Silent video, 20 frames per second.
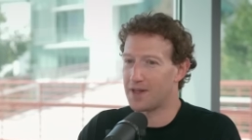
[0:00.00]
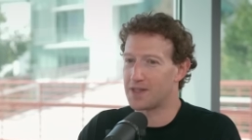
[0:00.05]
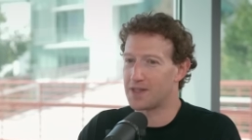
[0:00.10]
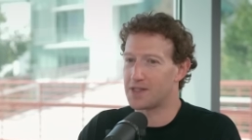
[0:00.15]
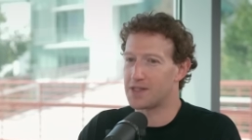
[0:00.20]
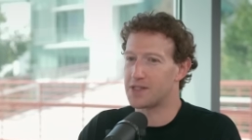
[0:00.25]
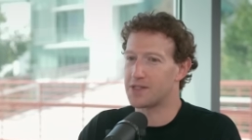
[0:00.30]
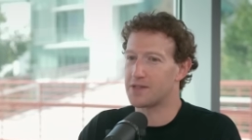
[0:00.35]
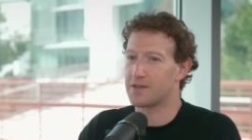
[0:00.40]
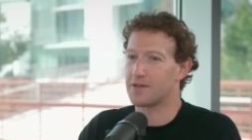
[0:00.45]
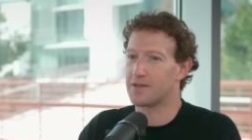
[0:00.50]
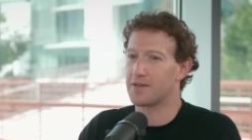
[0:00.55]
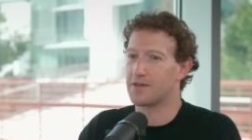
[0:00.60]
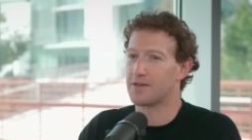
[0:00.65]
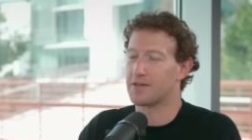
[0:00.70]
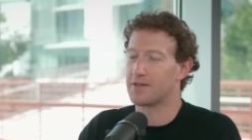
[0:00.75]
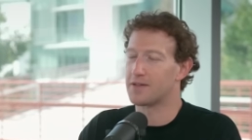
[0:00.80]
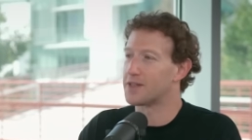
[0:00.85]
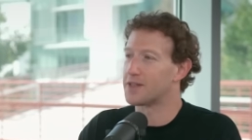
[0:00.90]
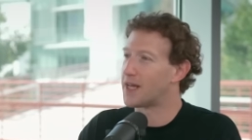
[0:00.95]
it's
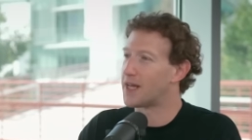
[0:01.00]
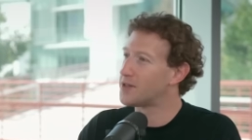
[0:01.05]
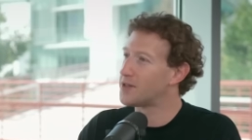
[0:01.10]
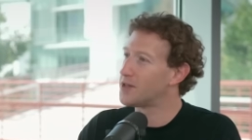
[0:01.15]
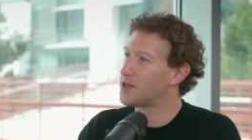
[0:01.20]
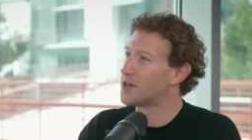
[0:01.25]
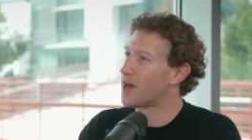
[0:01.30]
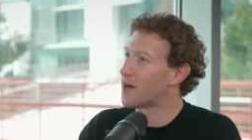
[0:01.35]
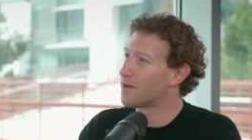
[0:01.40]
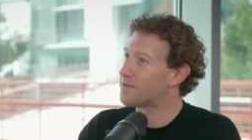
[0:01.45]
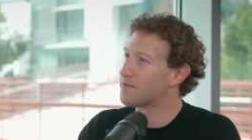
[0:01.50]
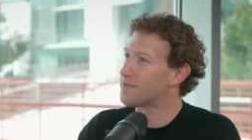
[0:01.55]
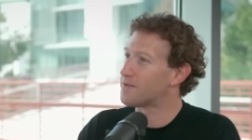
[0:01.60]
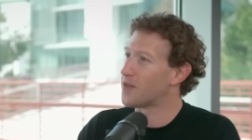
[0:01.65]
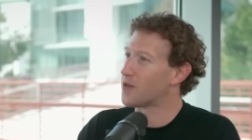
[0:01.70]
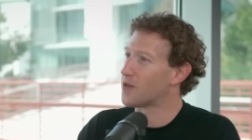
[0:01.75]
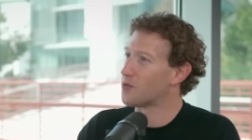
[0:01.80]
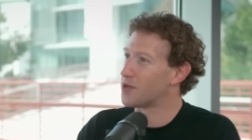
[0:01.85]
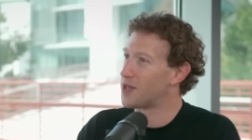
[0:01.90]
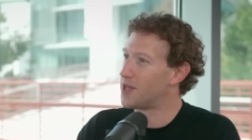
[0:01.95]
likely enough
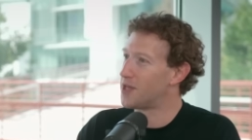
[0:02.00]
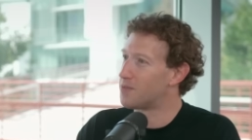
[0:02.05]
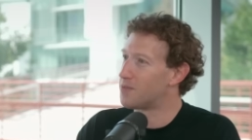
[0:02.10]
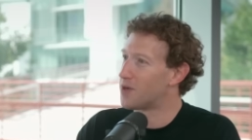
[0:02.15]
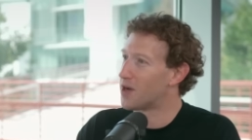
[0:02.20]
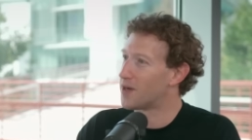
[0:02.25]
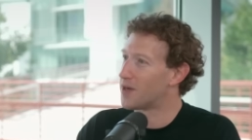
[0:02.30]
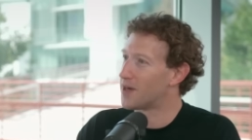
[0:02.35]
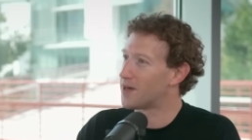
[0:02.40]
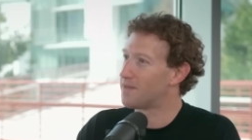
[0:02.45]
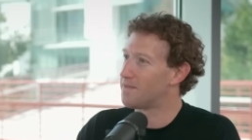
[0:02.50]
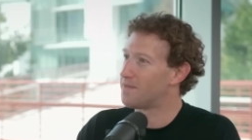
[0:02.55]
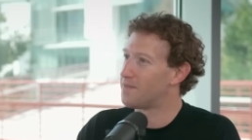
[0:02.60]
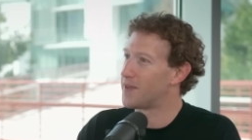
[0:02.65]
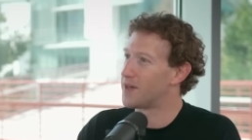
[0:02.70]
that it will keep going,